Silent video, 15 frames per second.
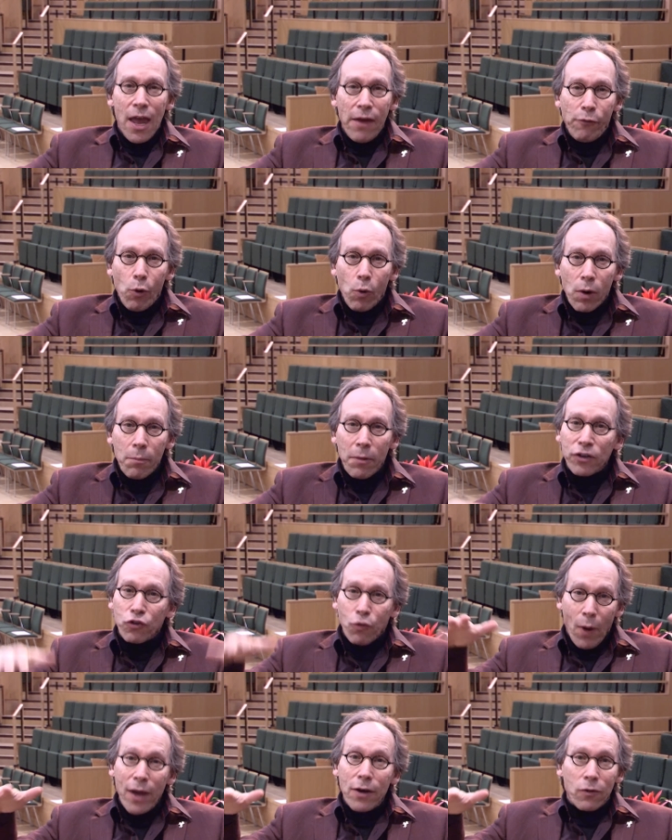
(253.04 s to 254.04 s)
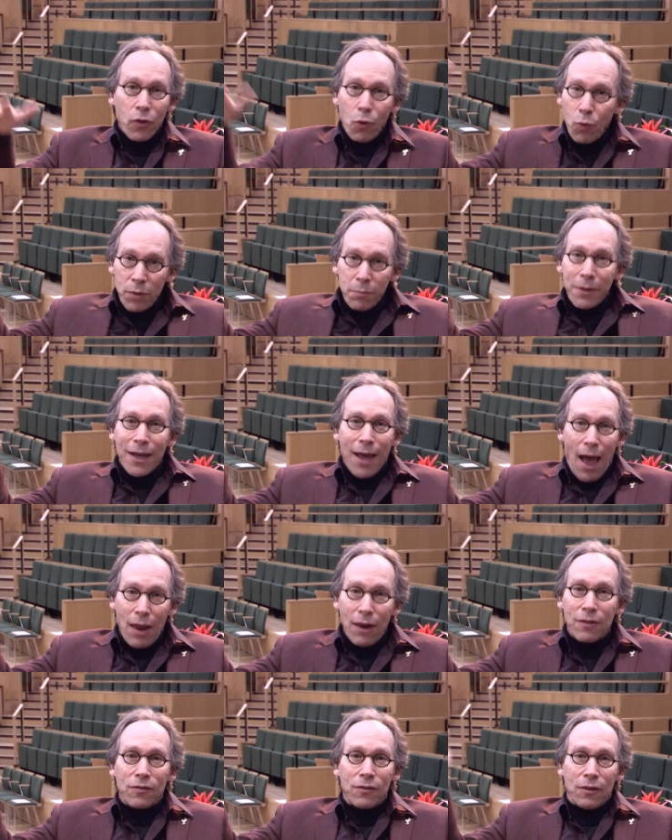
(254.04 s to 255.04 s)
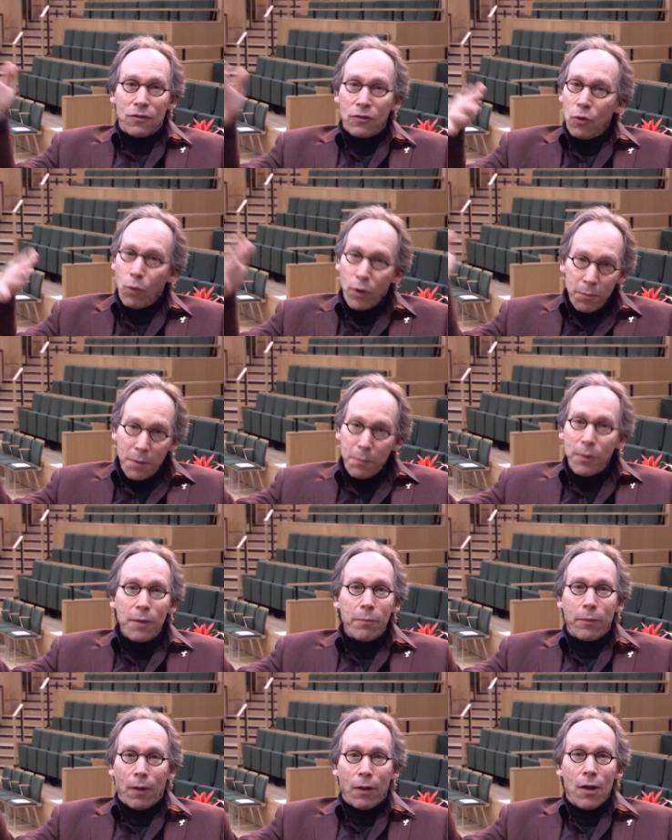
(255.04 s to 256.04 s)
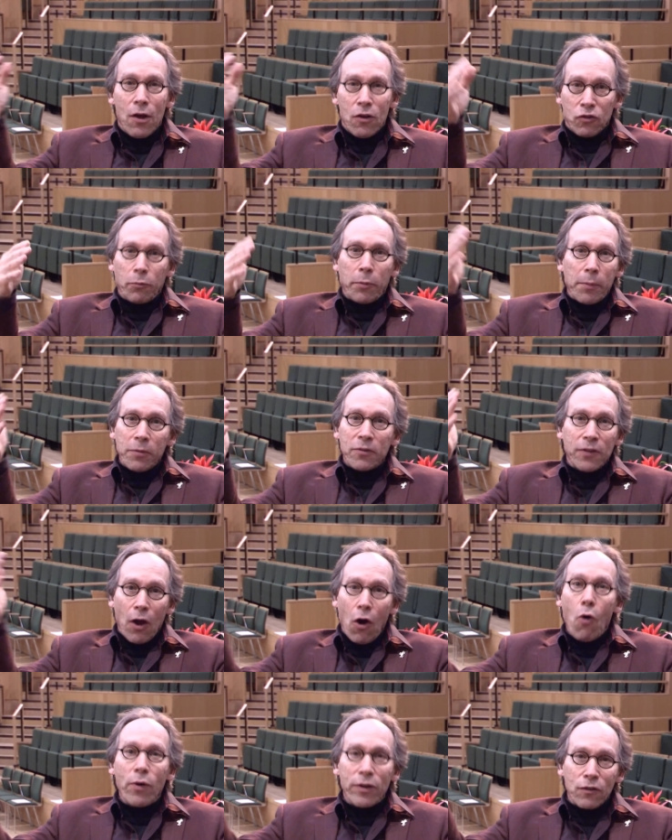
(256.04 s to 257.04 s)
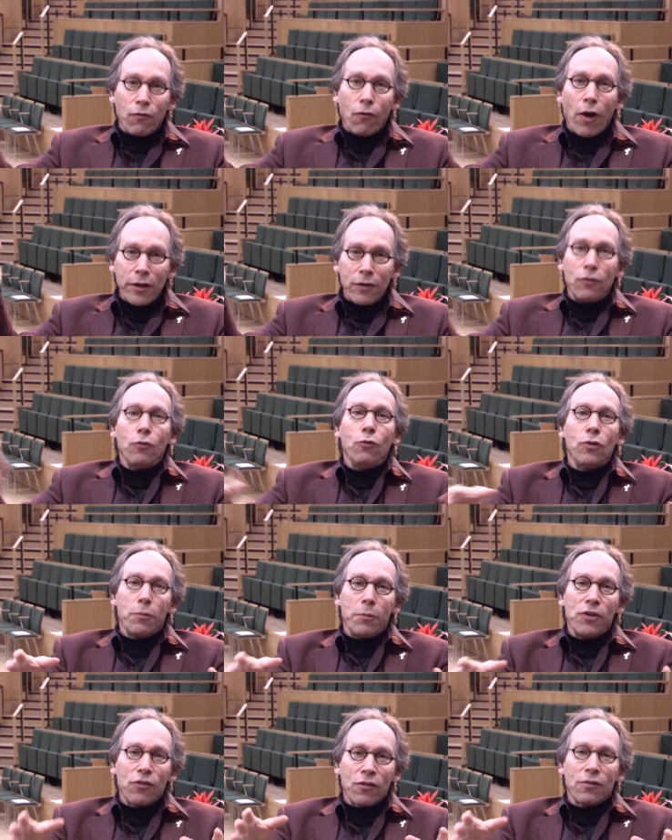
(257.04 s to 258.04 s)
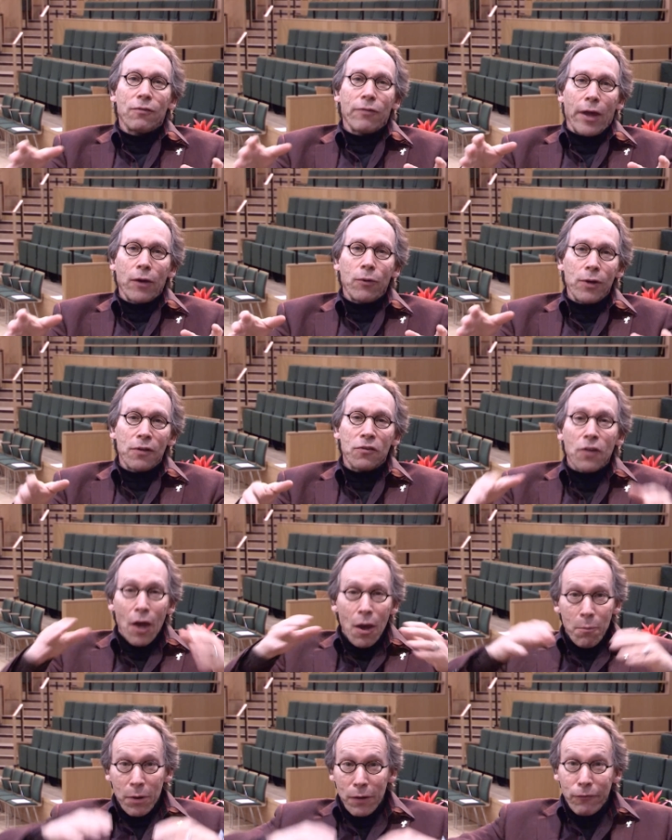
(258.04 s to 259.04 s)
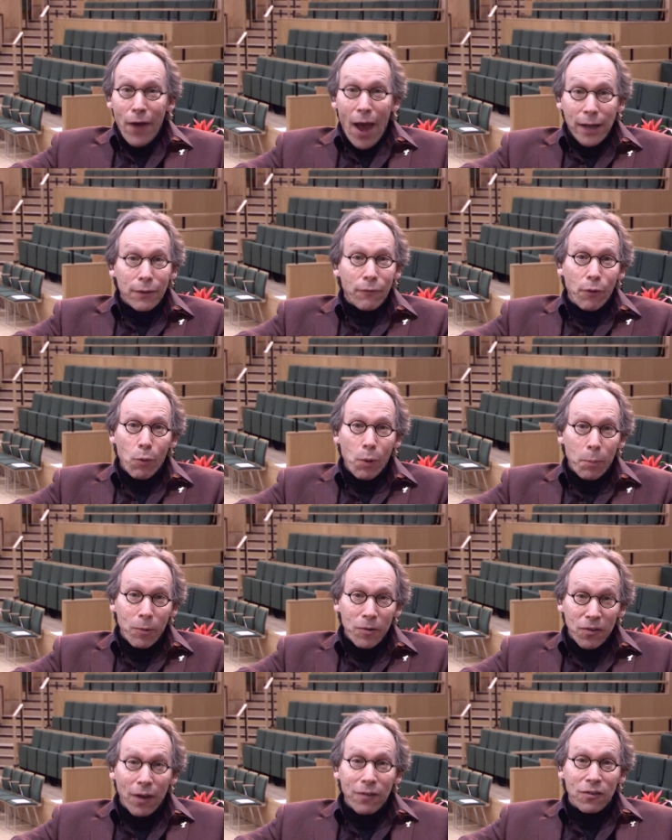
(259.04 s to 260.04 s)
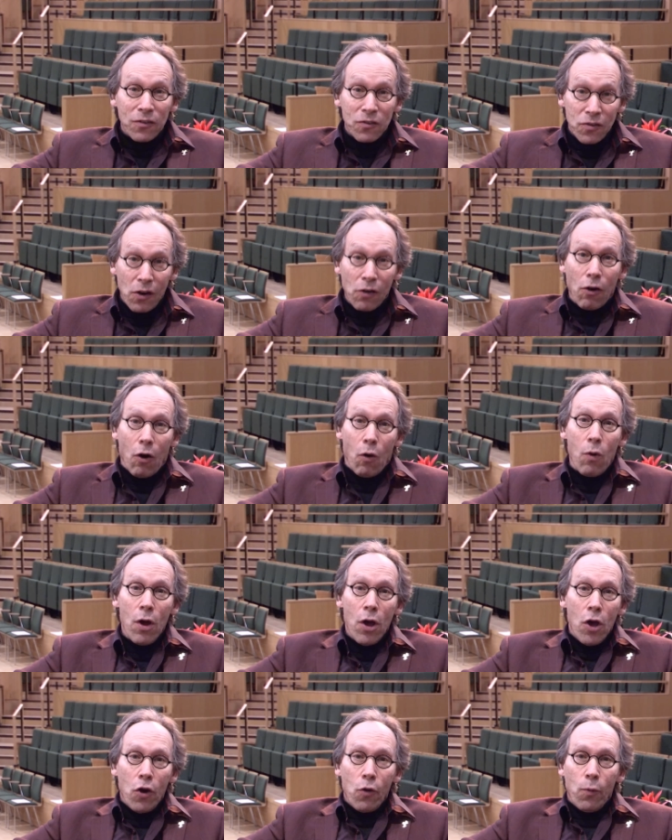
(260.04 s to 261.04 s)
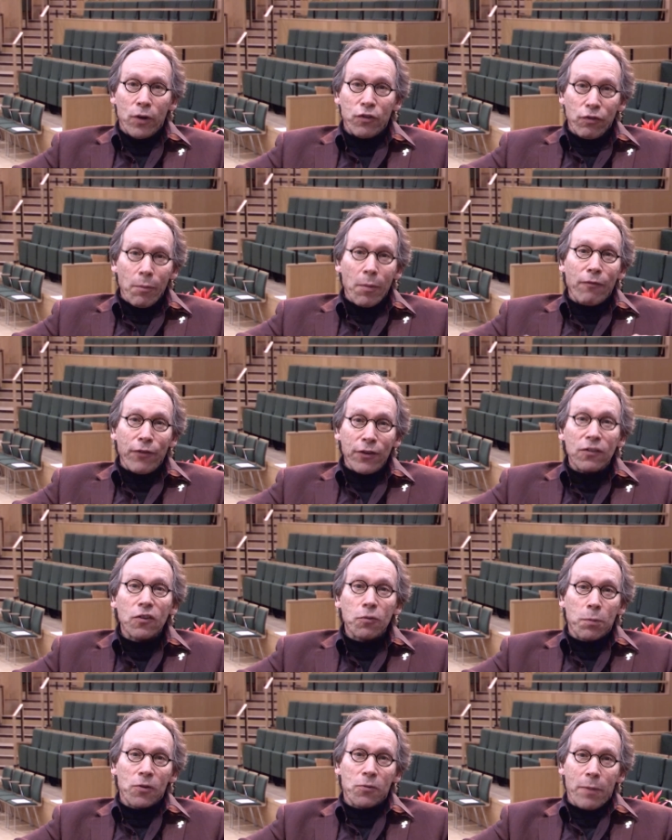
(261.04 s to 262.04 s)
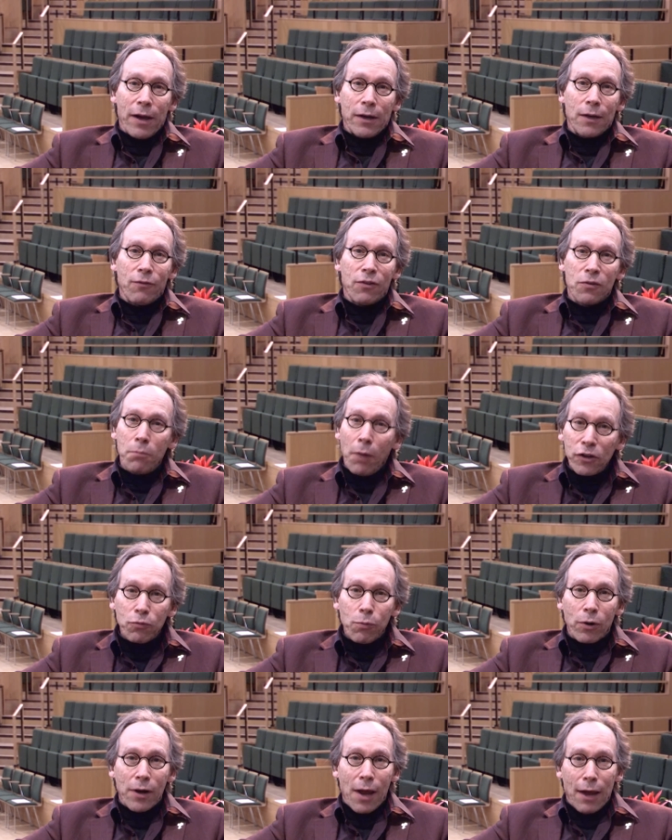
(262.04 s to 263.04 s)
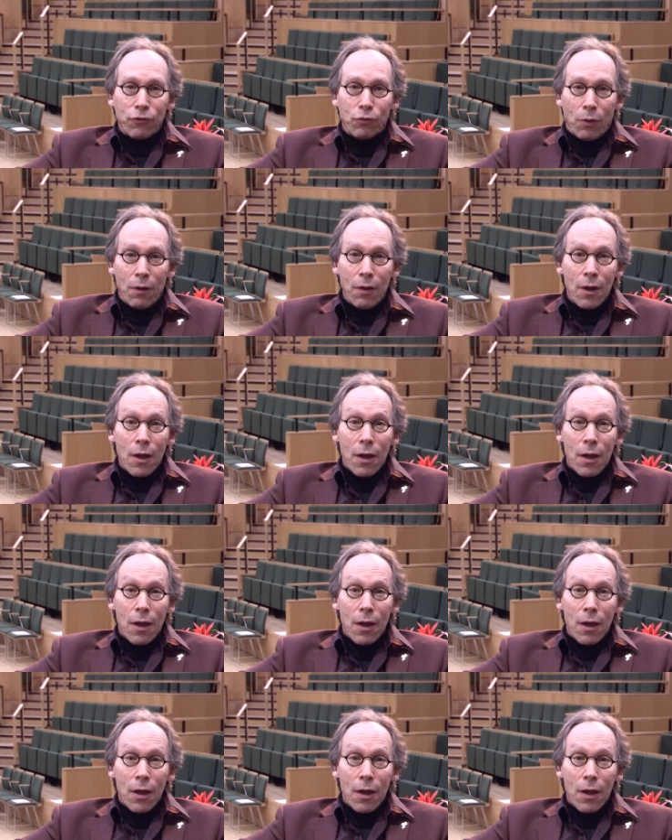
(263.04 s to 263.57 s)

if it were much greater there wouldn't be galaxies and there wouldn't be people so people say oh it's fine-tuned to be just the value it is but in fact if it were precisely zero which from a physics perspective is much more natural